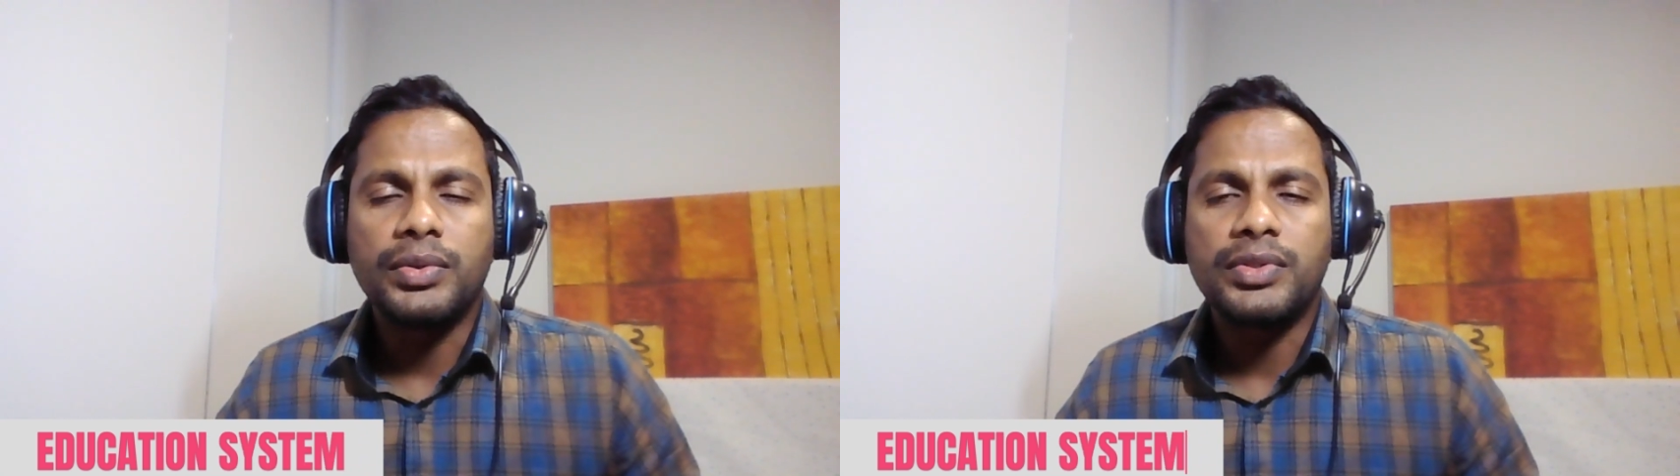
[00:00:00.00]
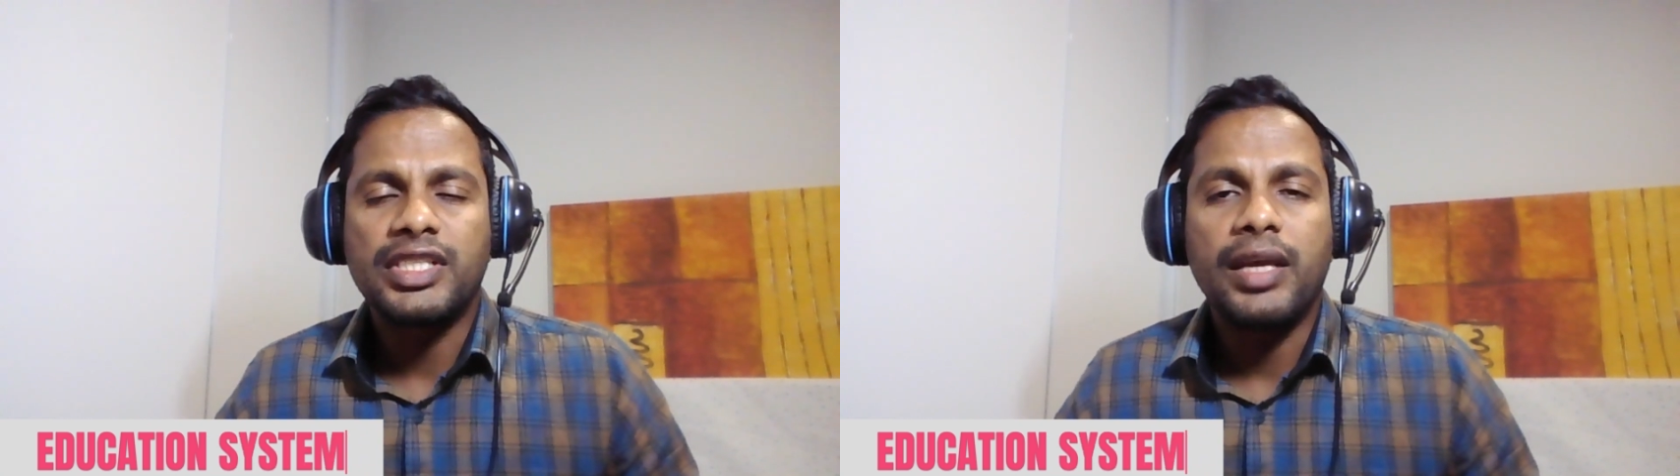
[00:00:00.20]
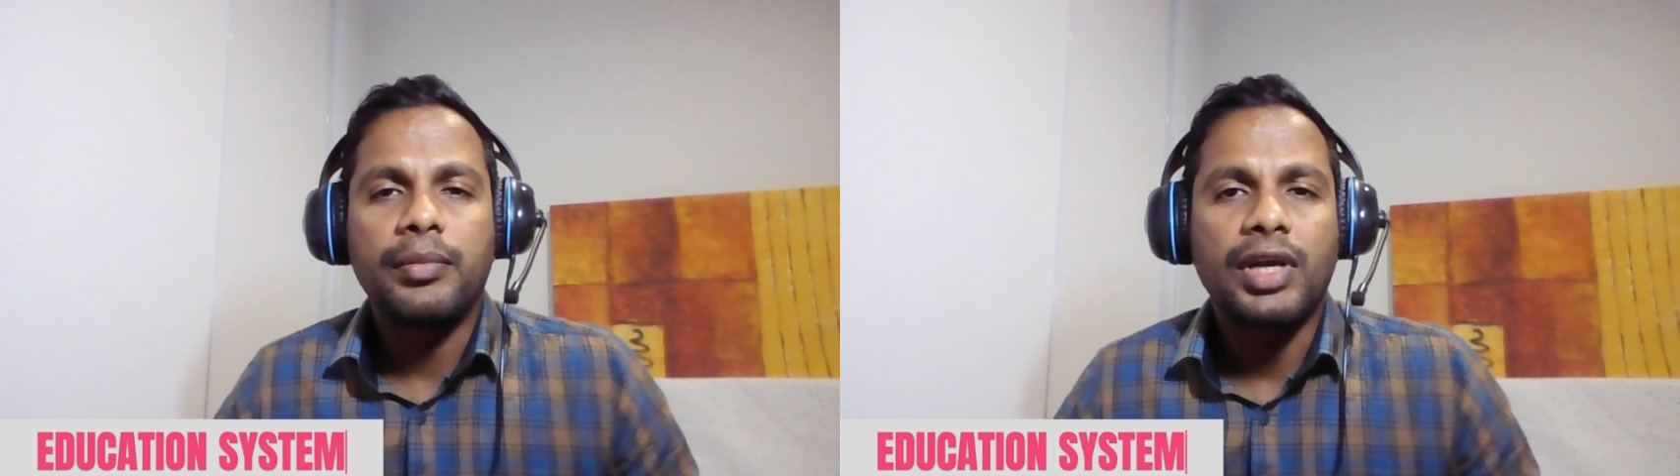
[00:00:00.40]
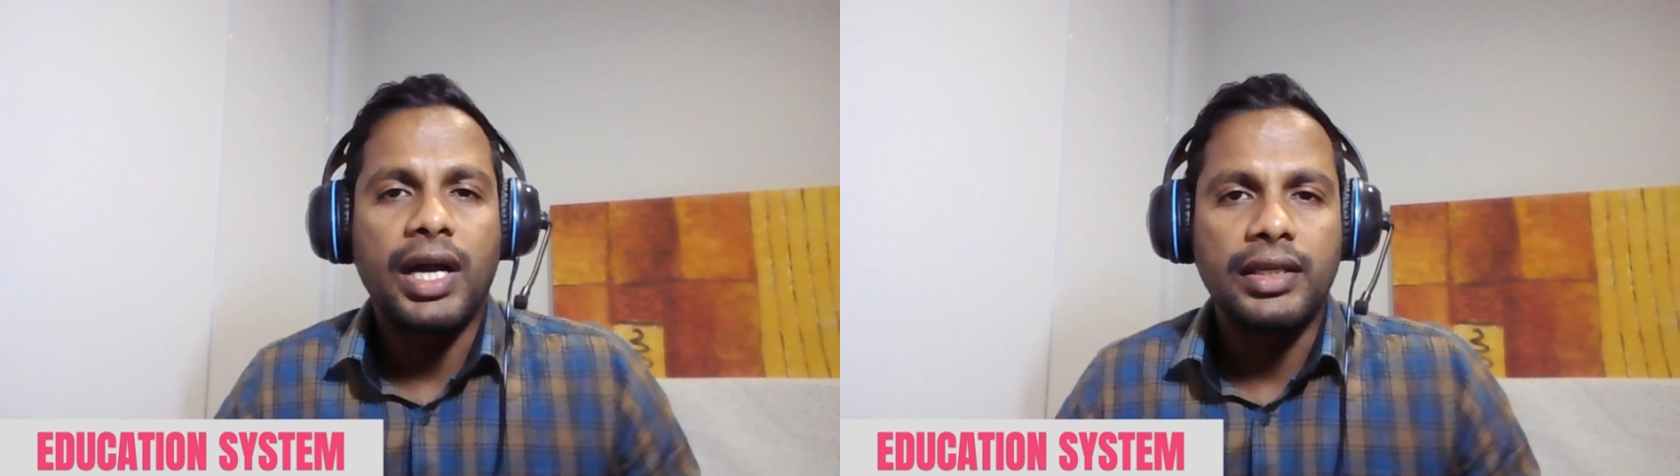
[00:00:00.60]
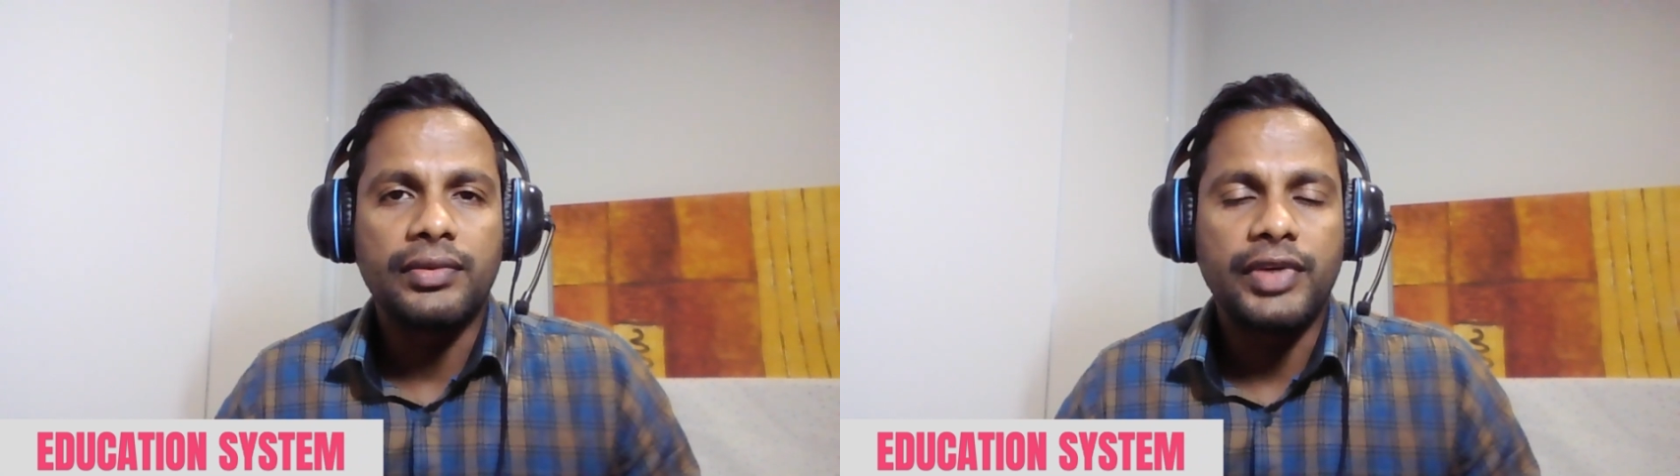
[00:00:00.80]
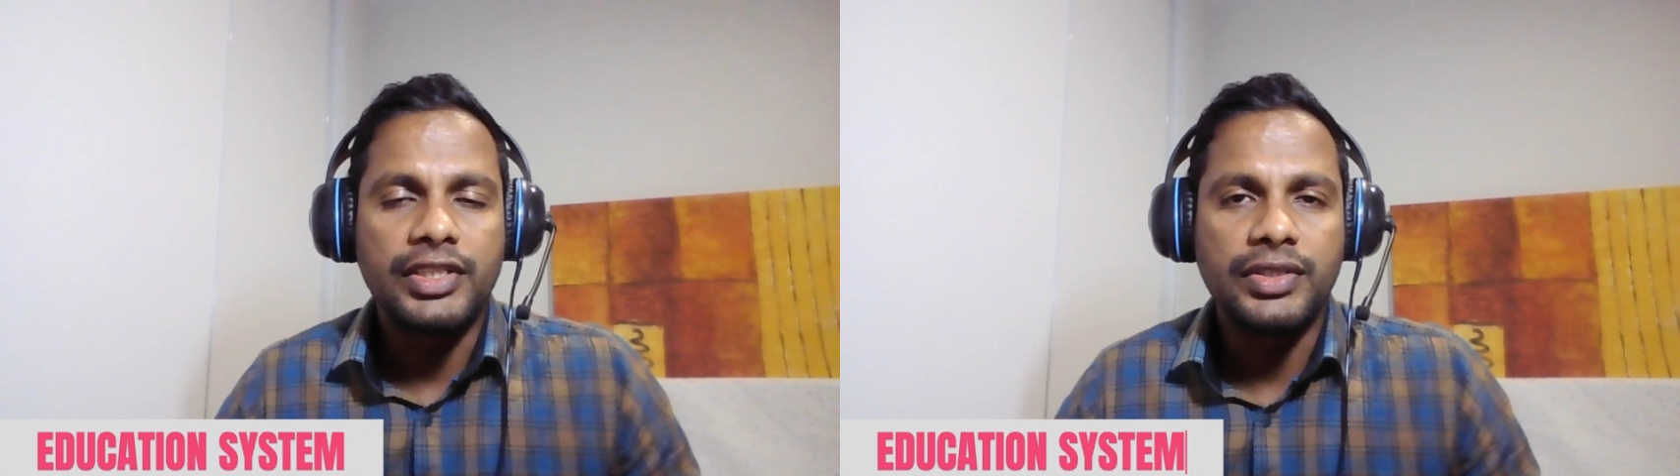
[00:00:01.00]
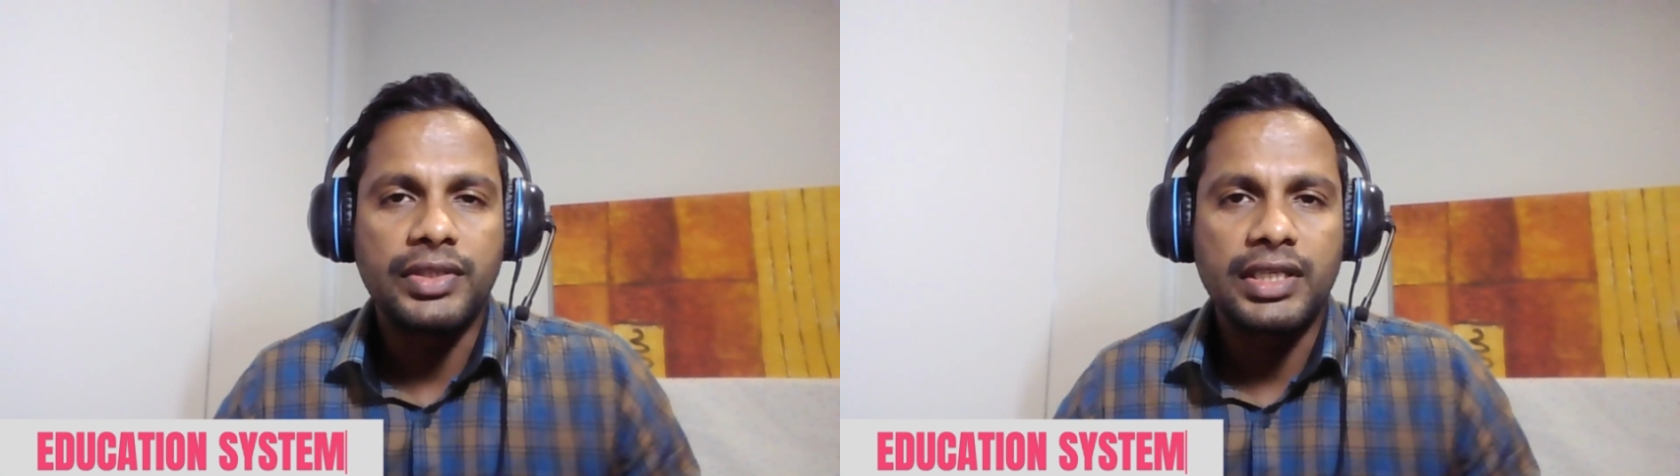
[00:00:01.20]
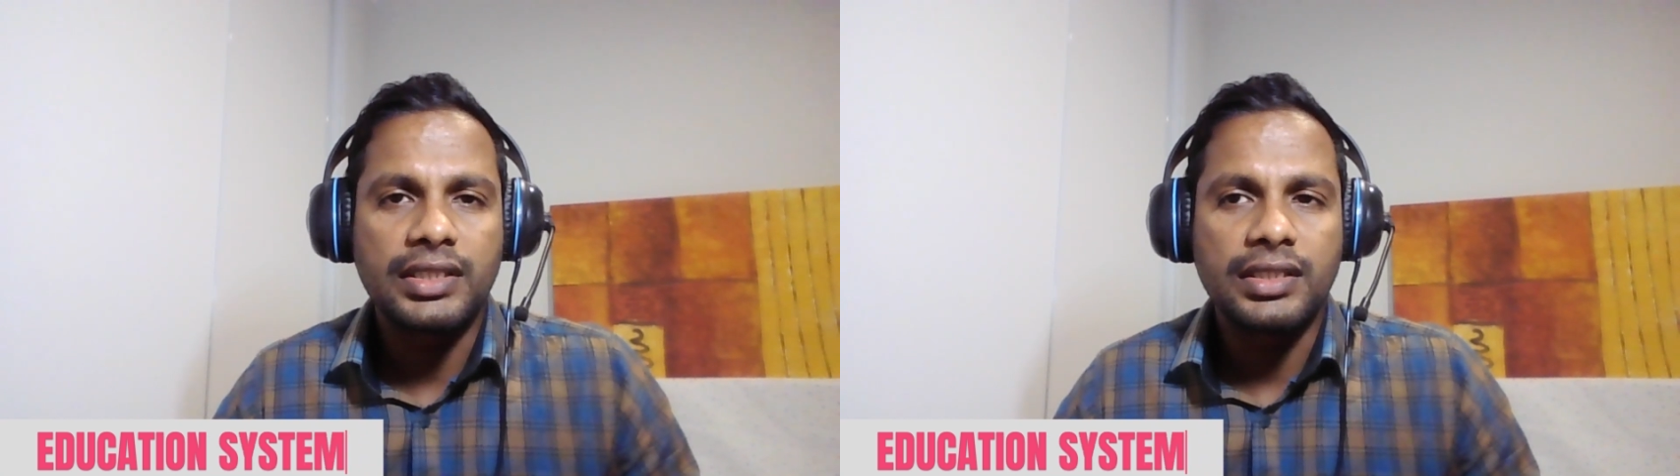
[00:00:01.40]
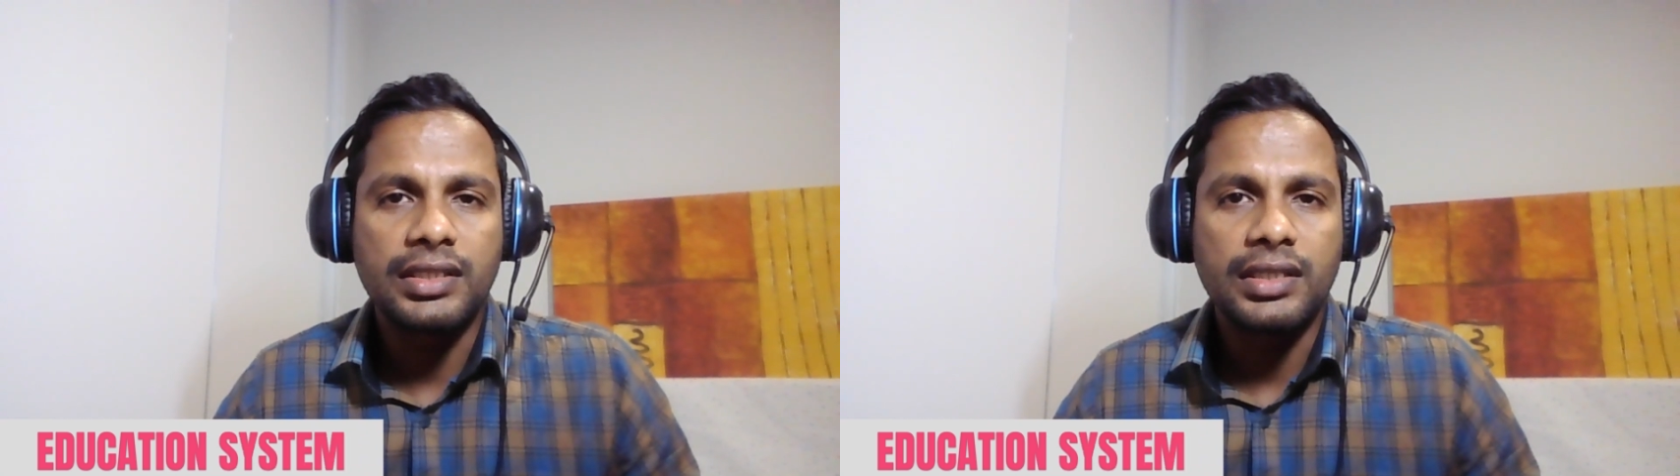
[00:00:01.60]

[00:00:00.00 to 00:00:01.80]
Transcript: same kind of education,